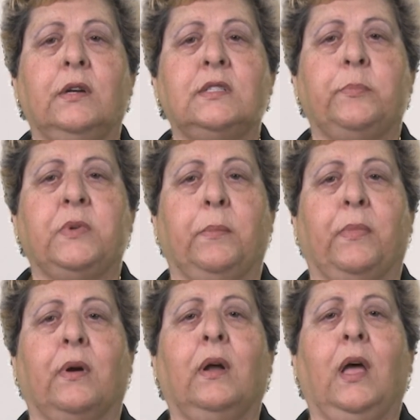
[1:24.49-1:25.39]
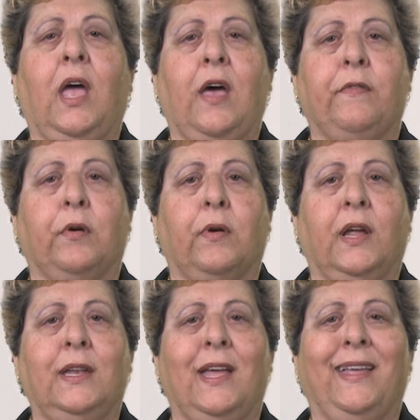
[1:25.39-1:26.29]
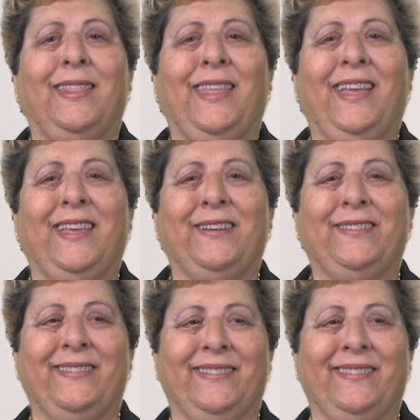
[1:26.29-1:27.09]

September. Have a great day. Thank you.